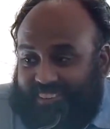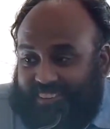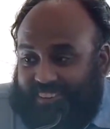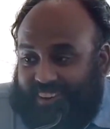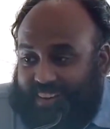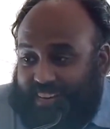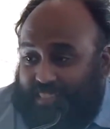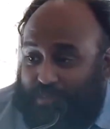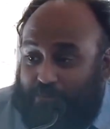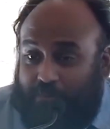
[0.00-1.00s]
Right?
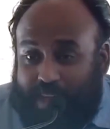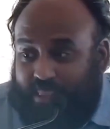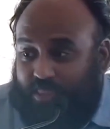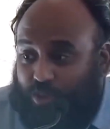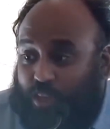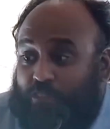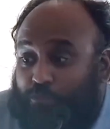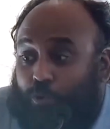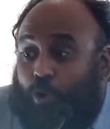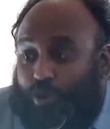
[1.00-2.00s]
It's meant to
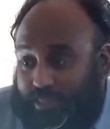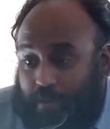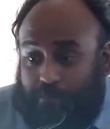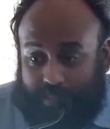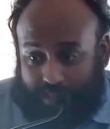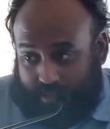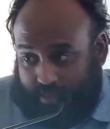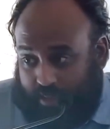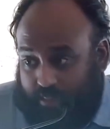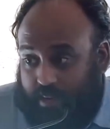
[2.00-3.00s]
evoke something
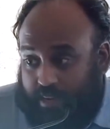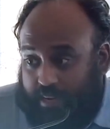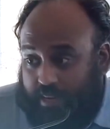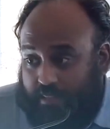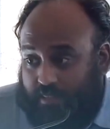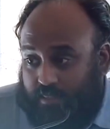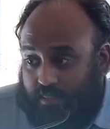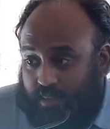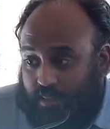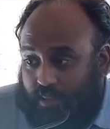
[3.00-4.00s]
in the readers
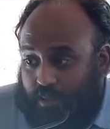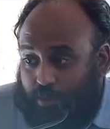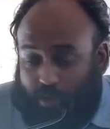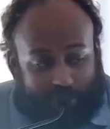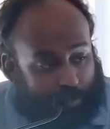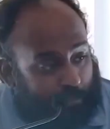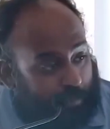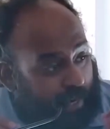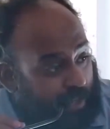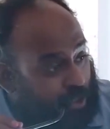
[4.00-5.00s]
because it
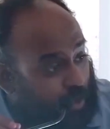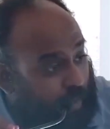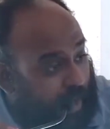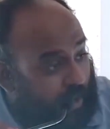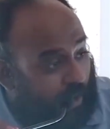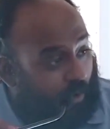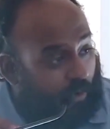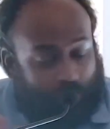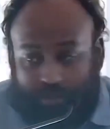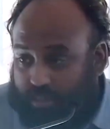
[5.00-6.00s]
brings to mind
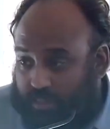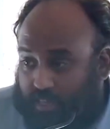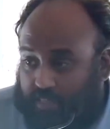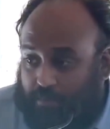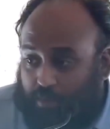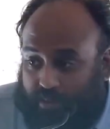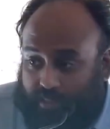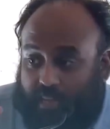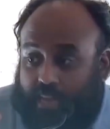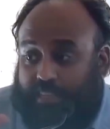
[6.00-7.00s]
all these things about
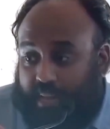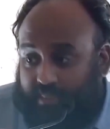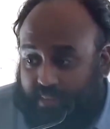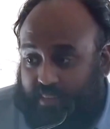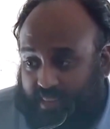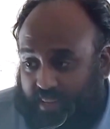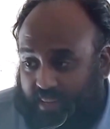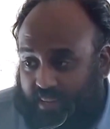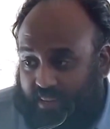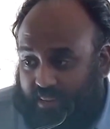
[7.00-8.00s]
his
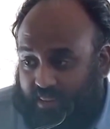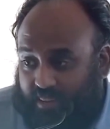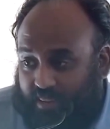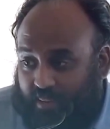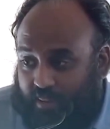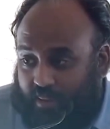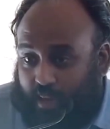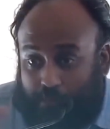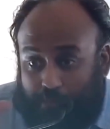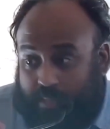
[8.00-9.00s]
identity
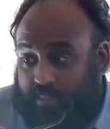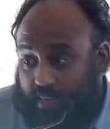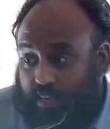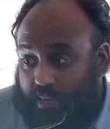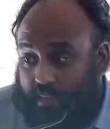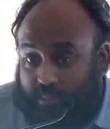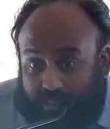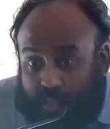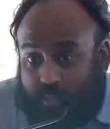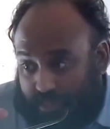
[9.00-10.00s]
and makes it clear
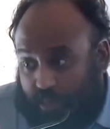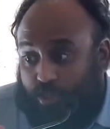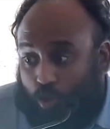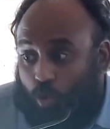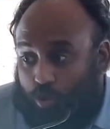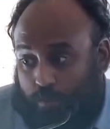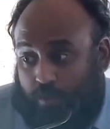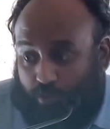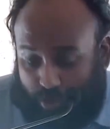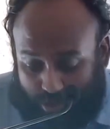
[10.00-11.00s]
this is who's
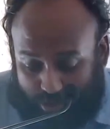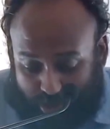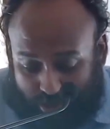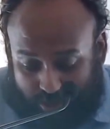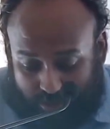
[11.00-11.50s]
before you, John.